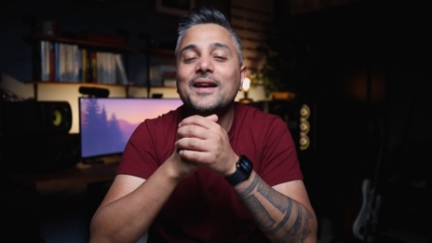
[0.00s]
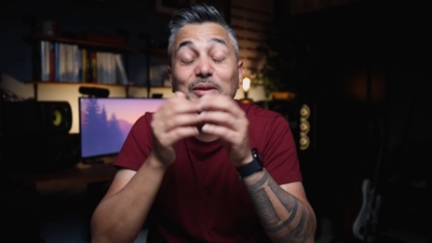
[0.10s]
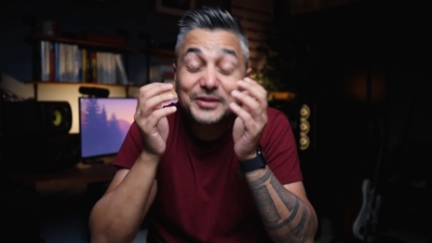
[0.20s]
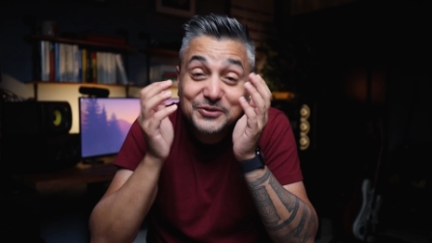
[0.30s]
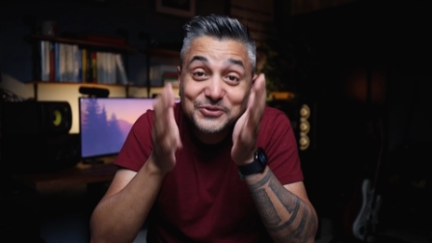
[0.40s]

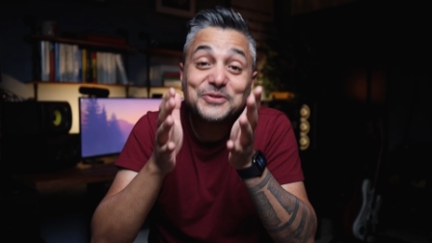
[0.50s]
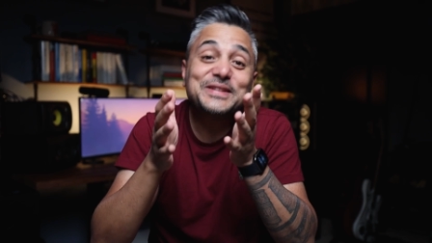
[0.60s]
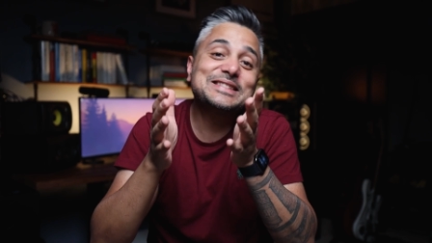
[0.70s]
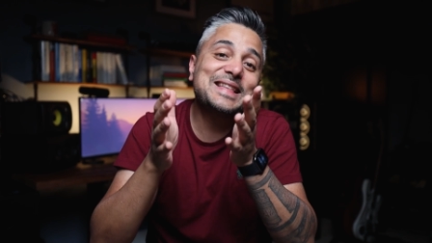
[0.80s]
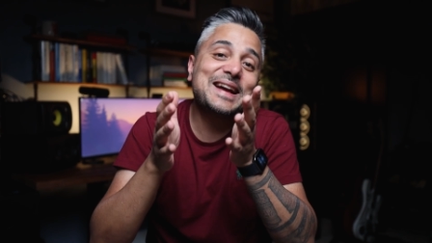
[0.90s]
But the truth
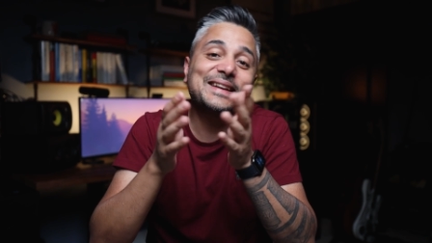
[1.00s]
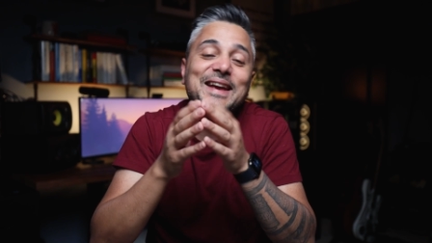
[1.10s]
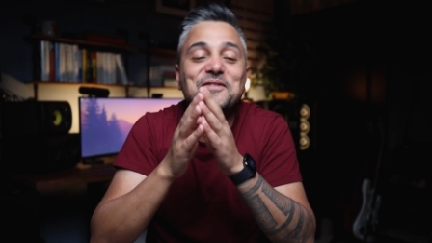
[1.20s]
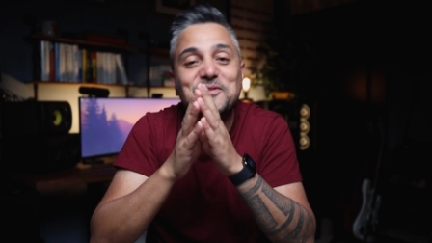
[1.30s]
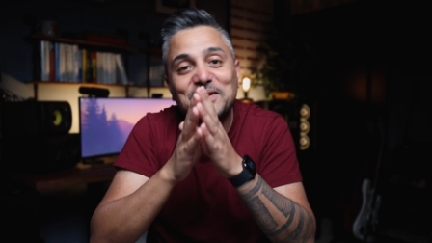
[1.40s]
is that
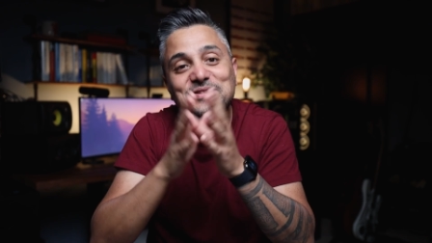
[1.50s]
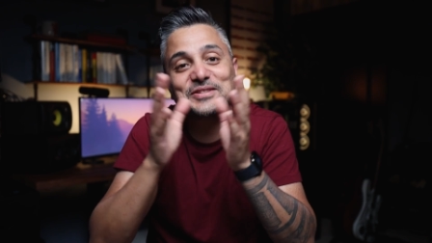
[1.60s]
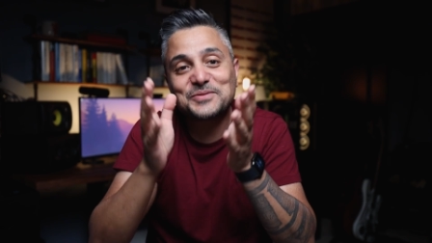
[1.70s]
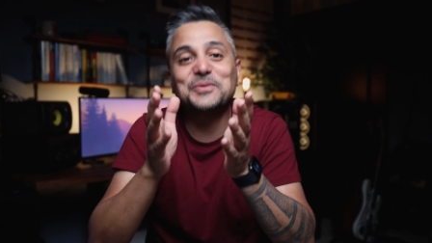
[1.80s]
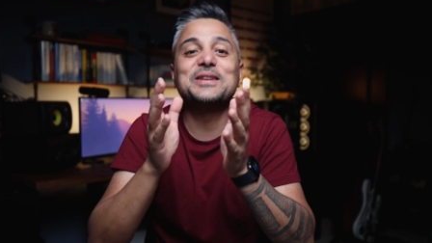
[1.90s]
everyone
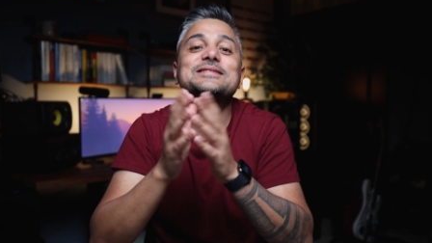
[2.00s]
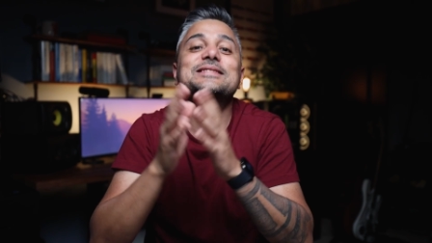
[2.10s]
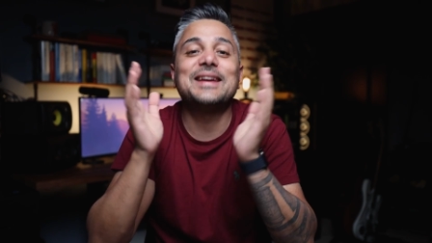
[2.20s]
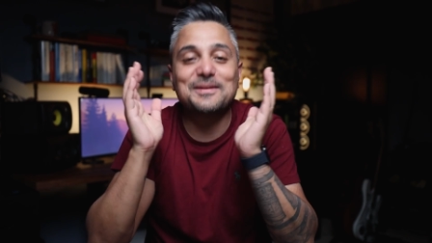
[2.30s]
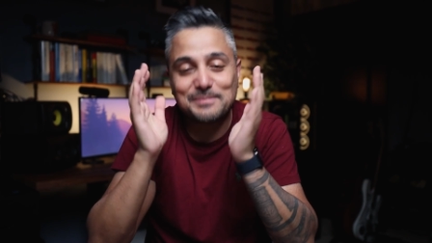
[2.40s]
just wants
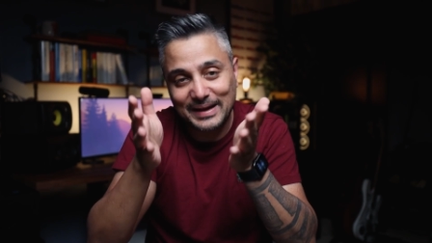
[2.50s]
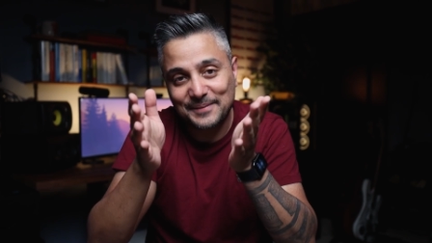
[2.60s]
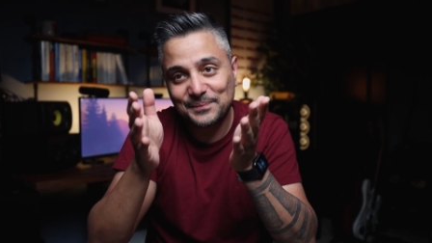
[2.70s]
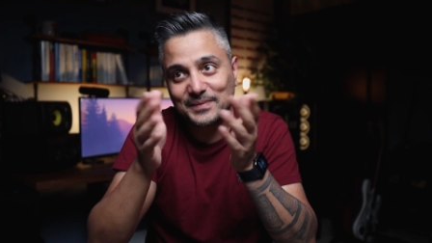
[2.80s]
to get by.